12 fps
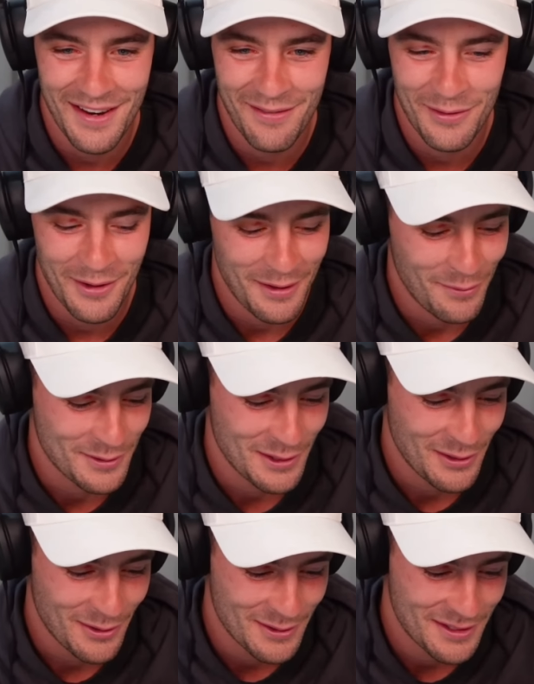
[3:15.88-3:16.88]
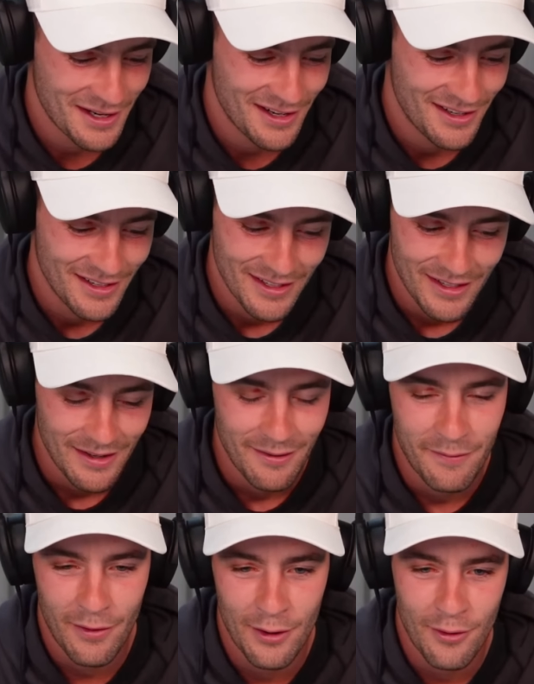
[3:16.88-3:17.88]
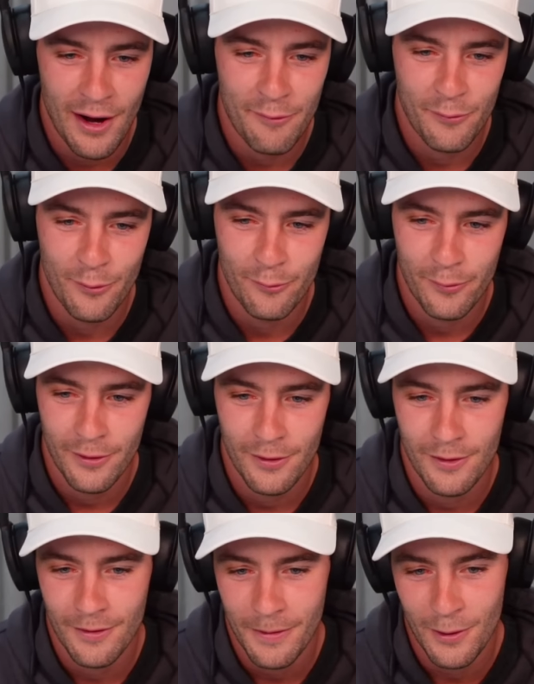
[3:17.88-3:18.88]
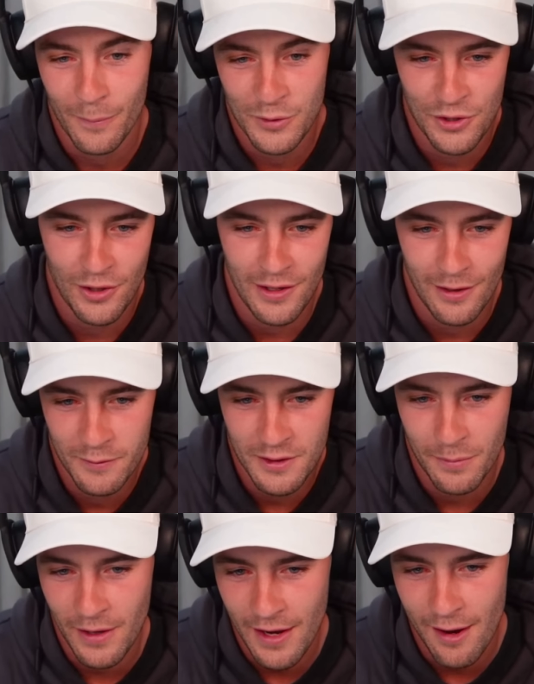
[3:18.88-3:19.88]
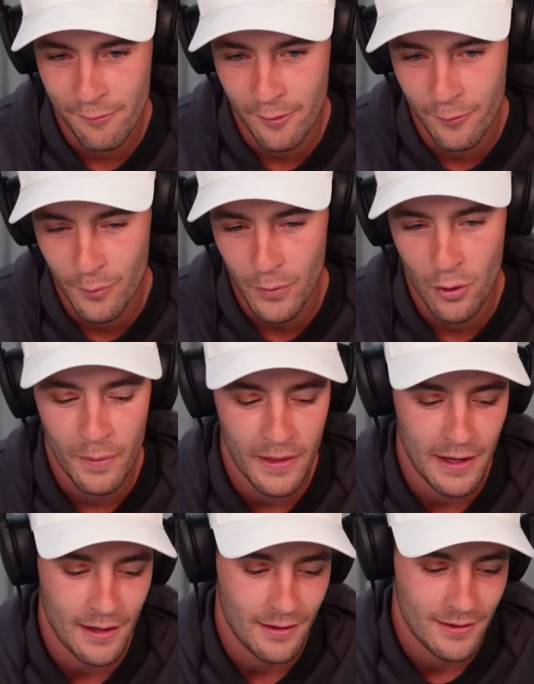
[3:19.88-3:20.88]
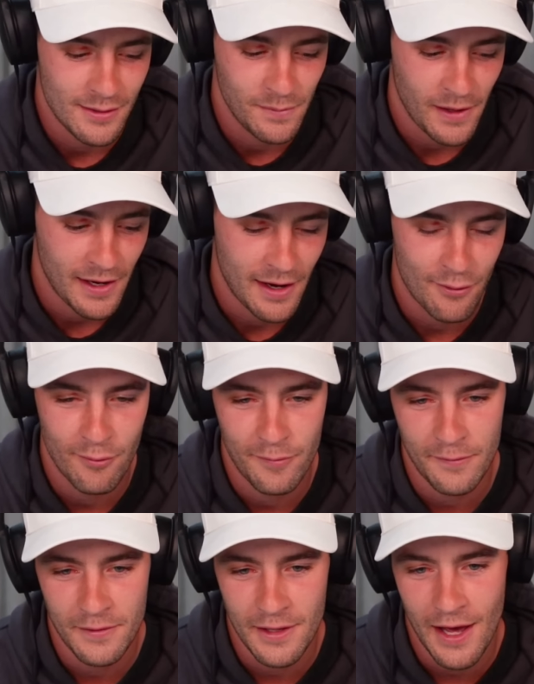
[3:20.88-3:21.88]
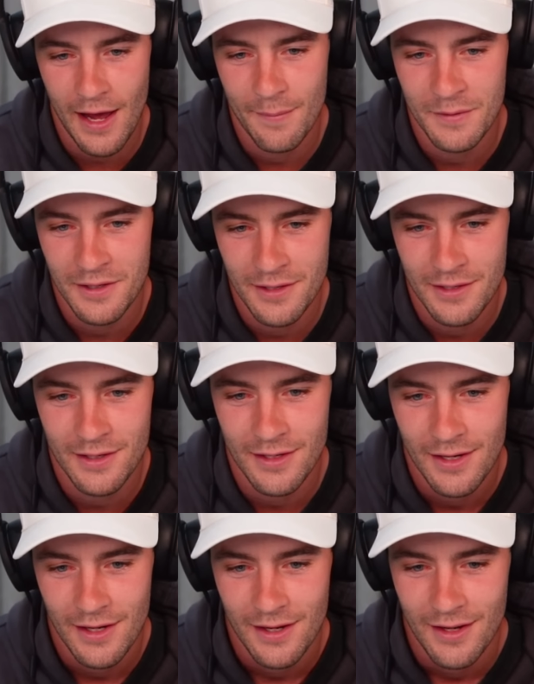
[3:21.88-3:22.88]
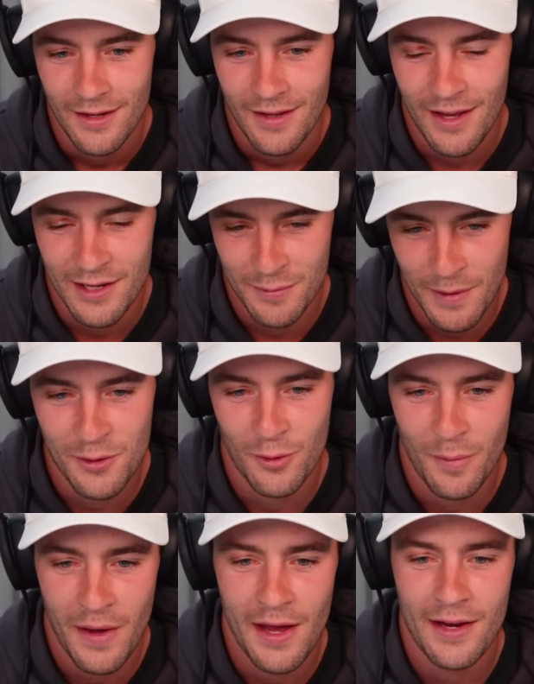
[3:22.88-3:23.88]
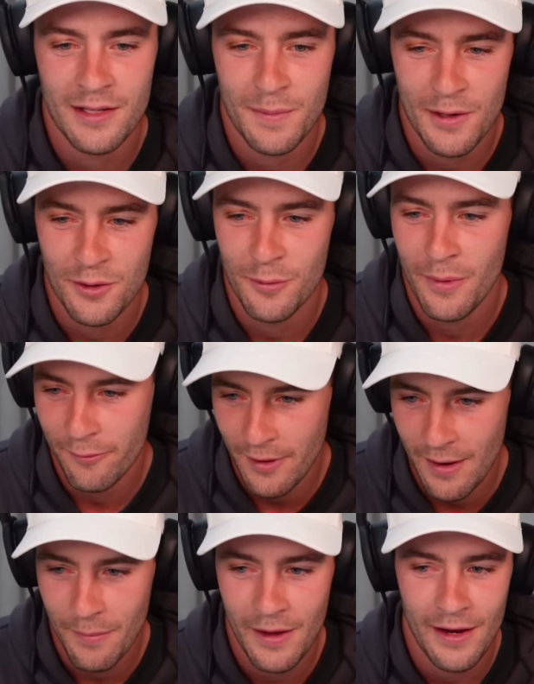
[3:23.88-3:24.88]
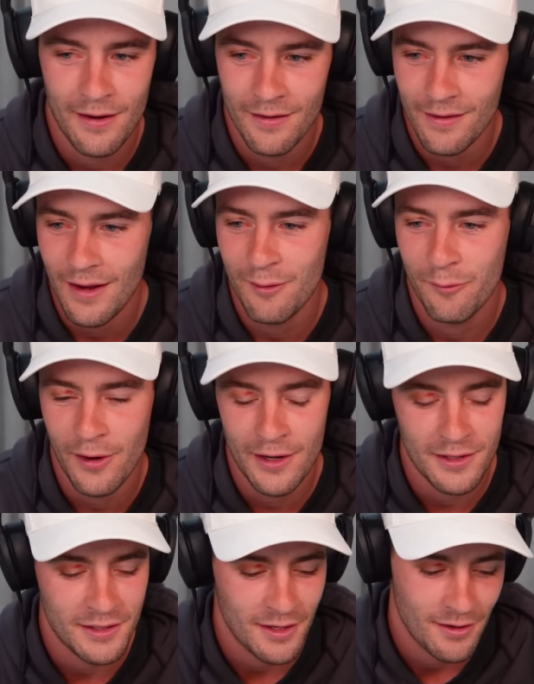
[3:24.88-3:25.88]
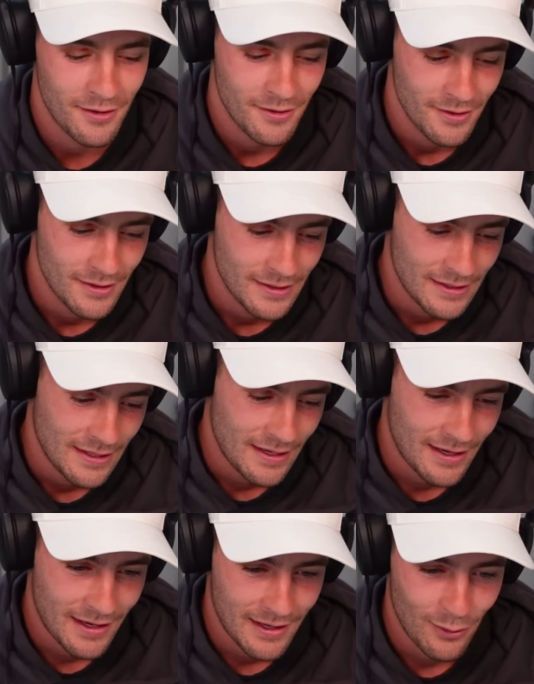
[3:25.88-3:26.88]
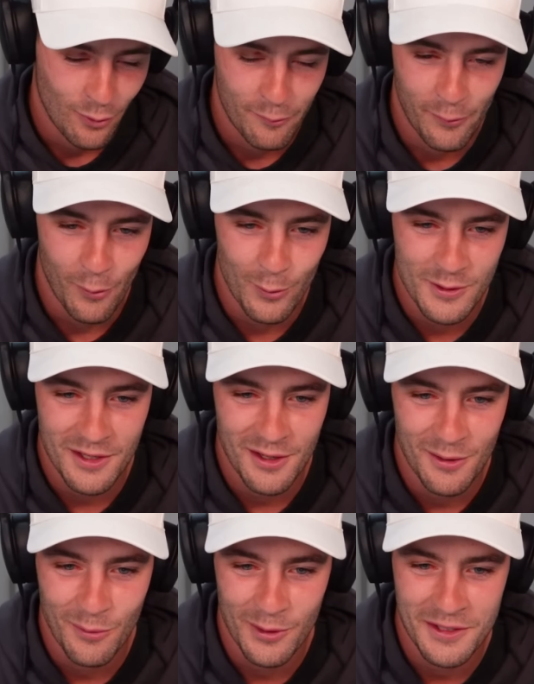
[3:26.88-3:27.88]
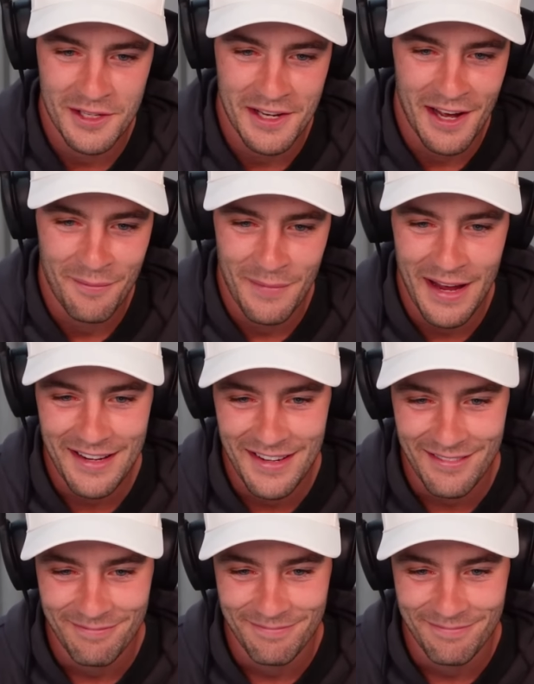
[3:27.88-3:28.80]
even though there was a lot. So very grateful for the opportunity to obviously play AFL football, but then to play 150 games is, special to me and special to my family and friends. So I look forward to what's to come, mate.